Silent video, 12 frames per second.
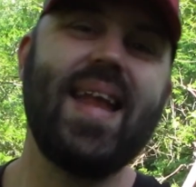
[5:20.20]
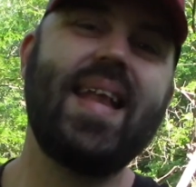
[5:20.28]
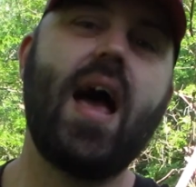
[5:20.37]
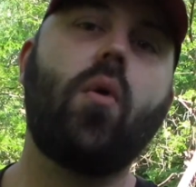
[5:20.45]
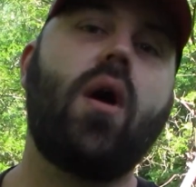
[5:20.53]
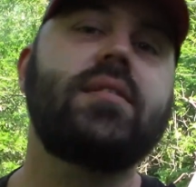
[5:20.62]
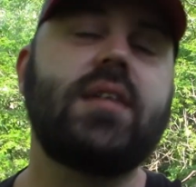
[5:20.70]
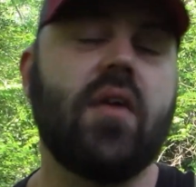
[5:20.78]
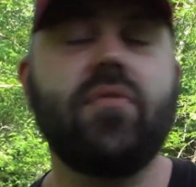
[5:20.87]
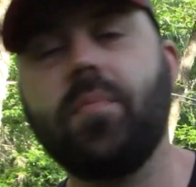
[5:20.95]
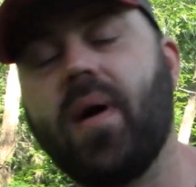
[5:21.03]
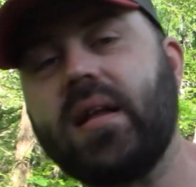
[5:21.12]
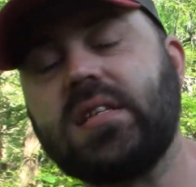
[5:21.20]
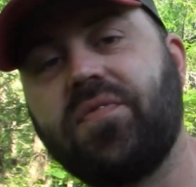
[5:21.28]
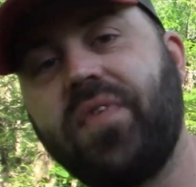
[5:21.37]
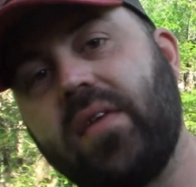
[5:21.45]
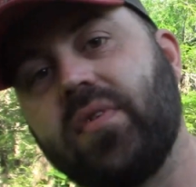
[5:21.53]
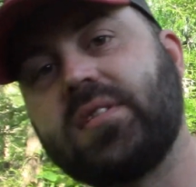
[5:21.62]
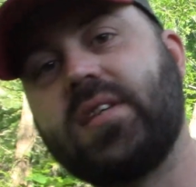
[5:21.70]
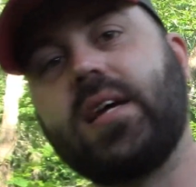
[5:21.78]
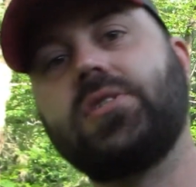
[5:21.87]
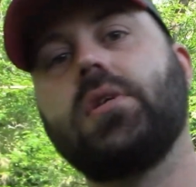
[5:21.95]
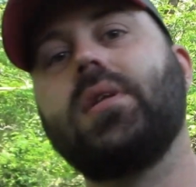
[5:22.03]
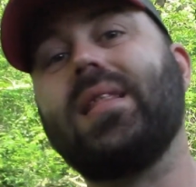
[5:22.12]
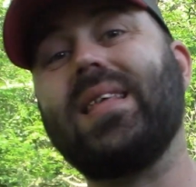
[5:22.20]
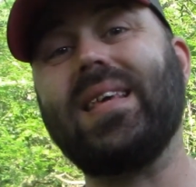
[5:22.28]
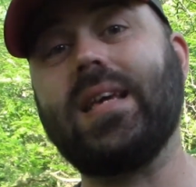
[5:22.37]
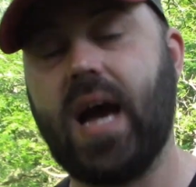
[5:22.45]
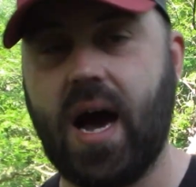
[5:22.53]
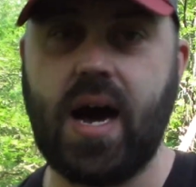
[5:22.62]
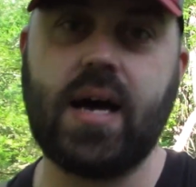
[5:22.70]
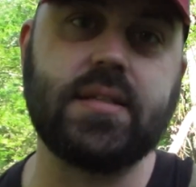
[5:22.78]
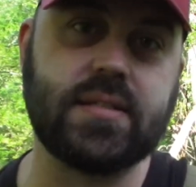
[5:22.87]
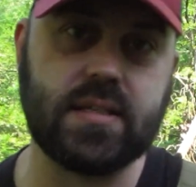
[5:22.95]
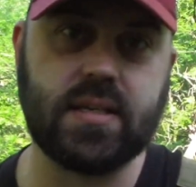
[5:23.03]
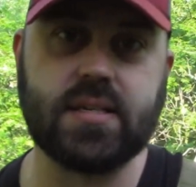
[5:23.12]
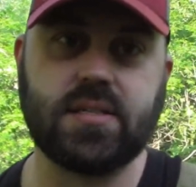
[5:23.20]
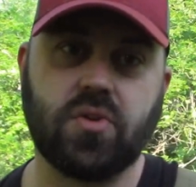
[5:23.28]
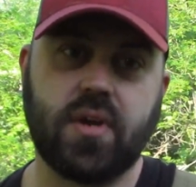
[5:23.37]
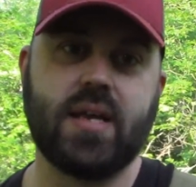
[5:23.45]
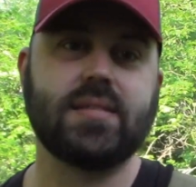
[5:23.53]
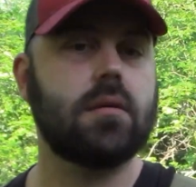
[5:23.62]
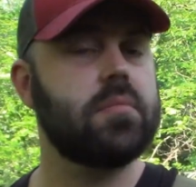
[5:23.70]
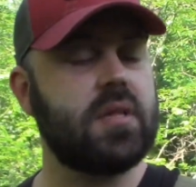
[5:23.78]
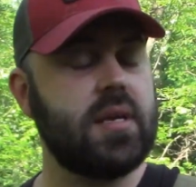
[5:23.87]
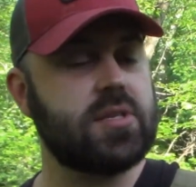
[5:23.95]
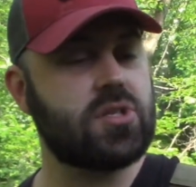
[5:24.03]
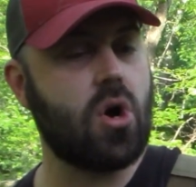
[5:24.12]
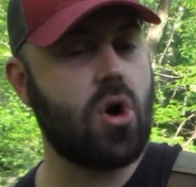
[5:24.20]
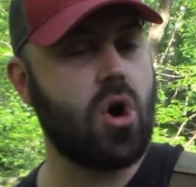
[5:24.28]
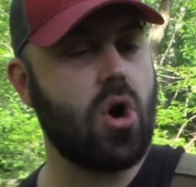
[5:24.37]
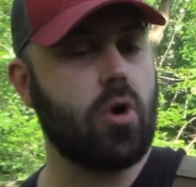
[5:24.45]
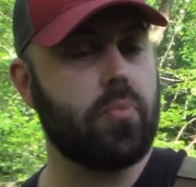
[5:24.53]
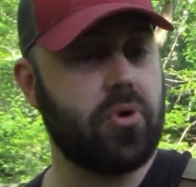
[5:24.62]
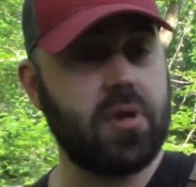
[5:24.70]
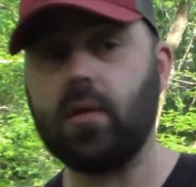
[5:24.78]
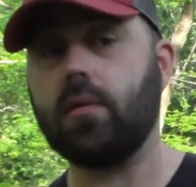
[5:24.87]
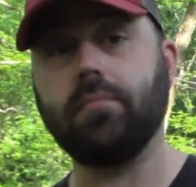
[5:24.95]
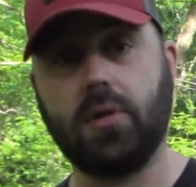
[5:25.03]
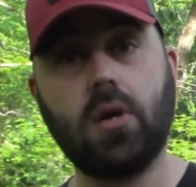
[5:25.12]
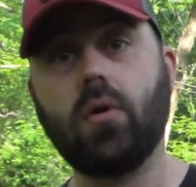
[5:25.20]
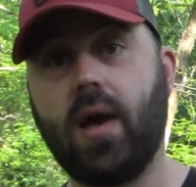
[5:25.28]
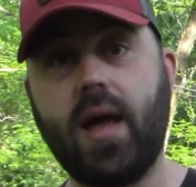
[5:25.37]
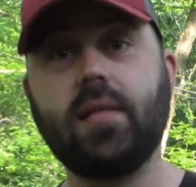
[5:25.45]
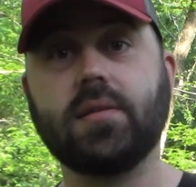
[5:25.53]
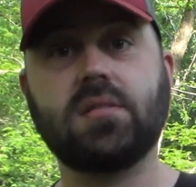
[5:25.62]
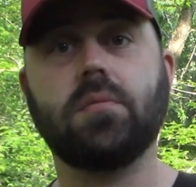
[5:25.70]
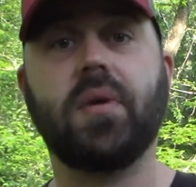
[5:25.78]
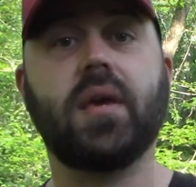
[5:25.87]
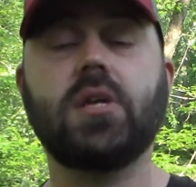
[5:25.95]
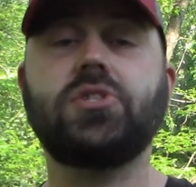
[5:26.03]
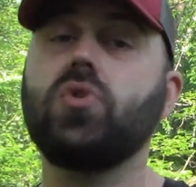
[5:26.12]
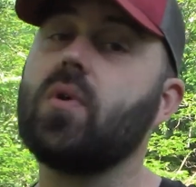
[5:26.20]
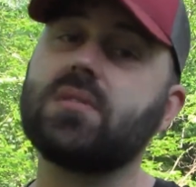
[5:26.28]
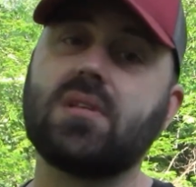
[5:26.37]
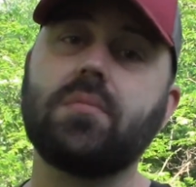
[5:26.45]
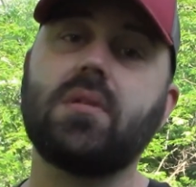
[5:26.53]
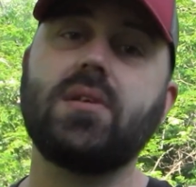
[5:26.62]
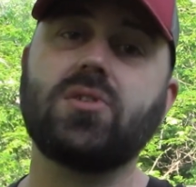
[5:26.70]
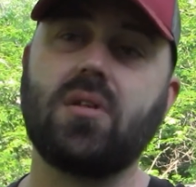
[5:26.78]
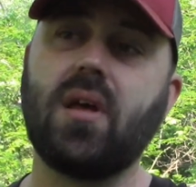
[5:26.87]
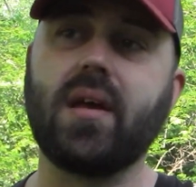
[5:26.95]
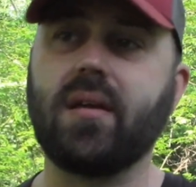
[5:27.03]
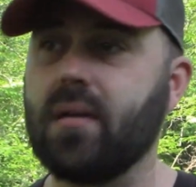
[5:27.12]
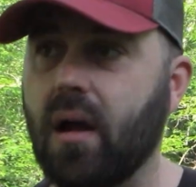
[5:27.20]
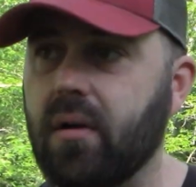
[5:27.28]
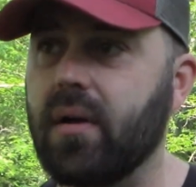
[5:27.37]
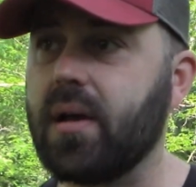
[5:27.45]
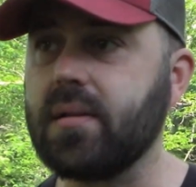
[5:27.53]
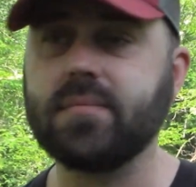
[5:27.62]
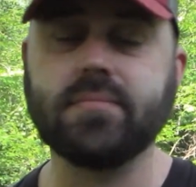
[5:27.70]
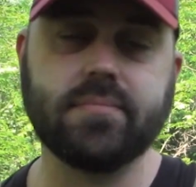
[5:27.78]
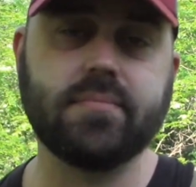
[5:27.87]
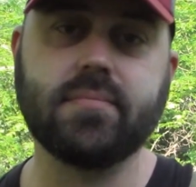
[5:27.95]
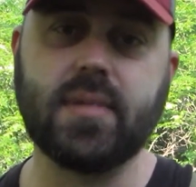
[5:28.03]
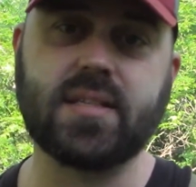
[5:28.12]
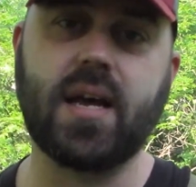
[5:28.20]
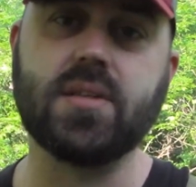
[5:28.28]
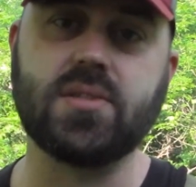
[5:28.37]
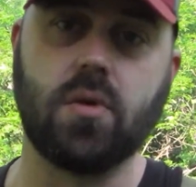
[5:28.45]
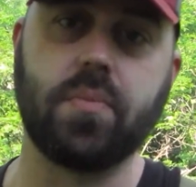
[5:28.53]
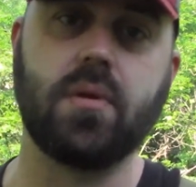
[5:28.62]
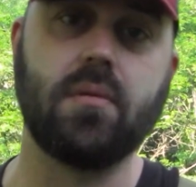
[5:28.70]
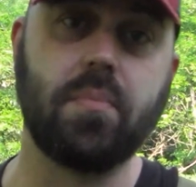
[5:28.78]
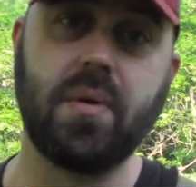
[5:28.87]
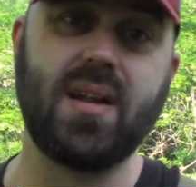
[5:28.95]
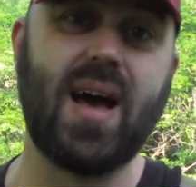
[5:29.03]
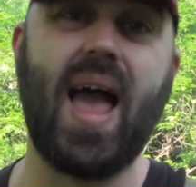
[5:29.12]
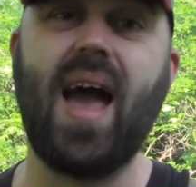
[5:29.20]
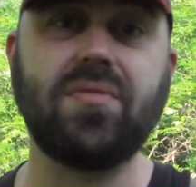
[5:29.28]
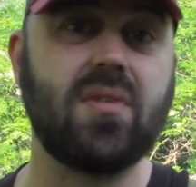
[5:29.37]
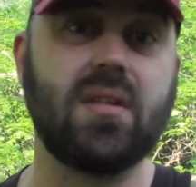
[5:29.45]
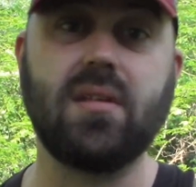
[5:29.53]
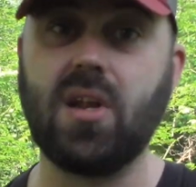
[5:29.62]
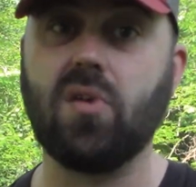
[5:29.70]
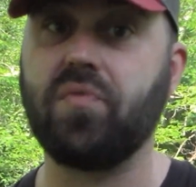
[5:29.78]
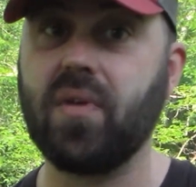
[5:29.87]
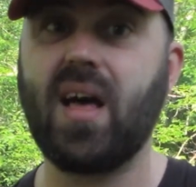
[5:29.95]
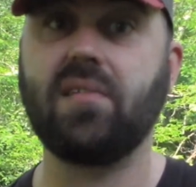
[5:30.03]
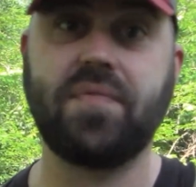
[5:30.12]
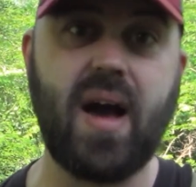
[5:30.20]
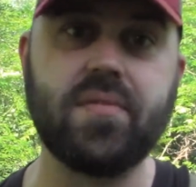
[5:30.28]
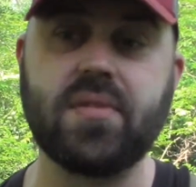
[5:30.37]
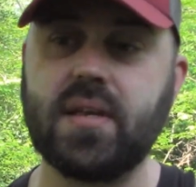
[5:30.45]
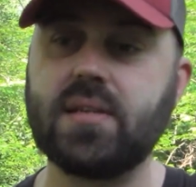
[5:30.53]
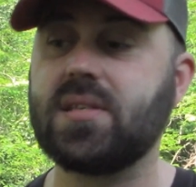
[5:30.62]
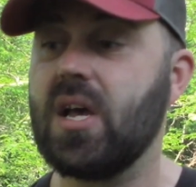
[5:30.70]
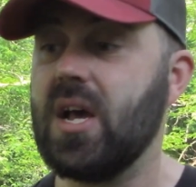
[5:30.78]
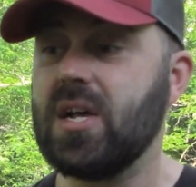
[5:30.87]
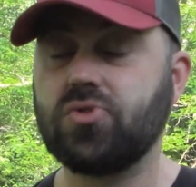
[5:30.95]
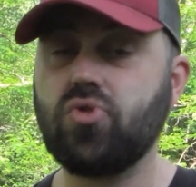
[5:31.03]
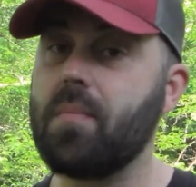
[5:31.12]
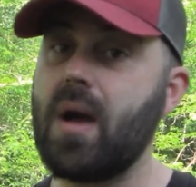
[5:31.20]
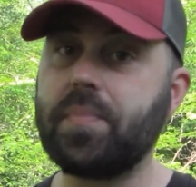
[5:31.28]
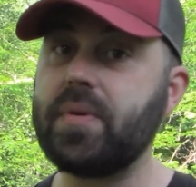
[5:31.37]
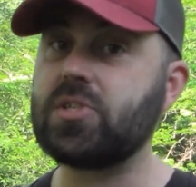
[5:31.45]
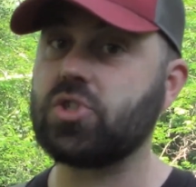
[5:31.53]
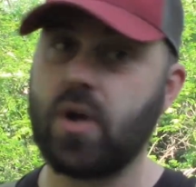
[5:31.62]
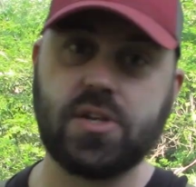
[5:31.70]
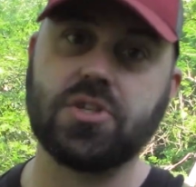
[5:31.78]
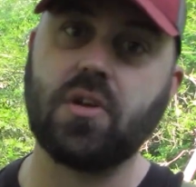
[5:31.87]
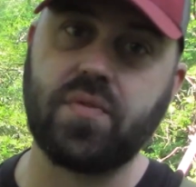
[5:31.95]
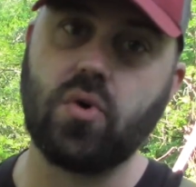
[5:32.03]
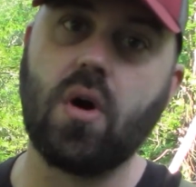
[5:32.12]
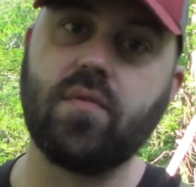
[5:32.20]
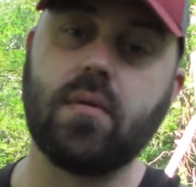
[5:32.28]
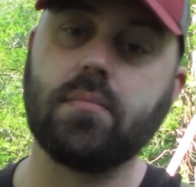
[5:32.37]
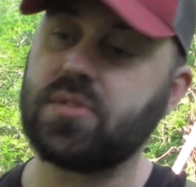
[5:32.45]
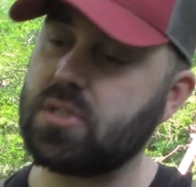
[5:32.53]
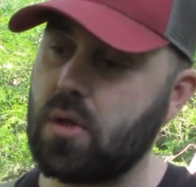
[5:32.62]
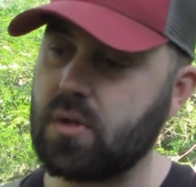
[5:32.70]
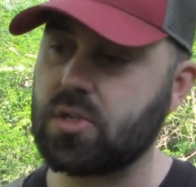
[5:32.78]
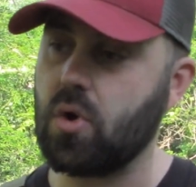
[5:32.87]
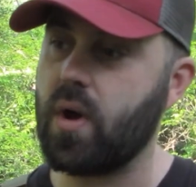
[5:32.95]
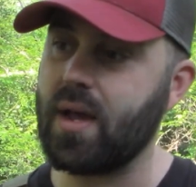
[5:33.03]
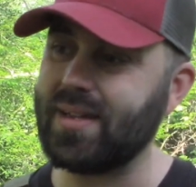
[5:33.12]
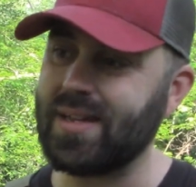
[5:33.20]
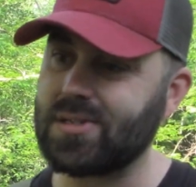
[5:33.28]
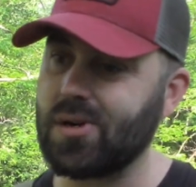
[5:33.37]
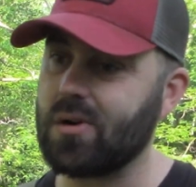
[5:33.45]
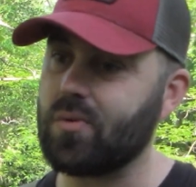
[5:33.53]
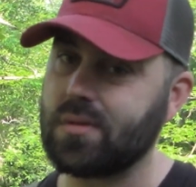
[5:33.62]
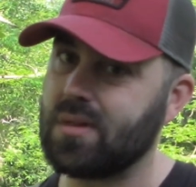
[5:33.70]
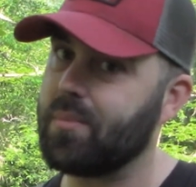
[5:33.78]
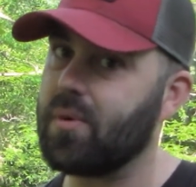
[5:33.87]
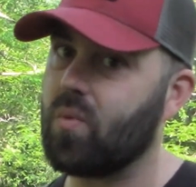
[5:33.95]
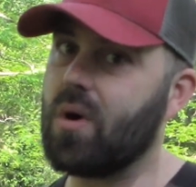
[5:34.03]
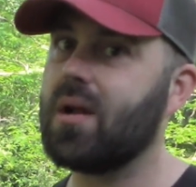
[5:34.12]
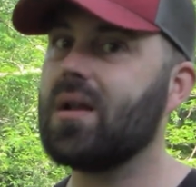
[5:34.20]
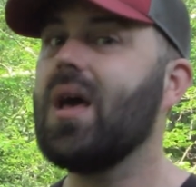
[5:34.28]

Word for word: Now on to everybody's favorite section, the cons list. Okay, some of these are pretty, you know, hey, this is a big issue. And some of these are like, all right, that's kind of stupid, but I have to, you know, fill out five of these, so I might be stretching a few of them. So let's go ahead and get started with number one,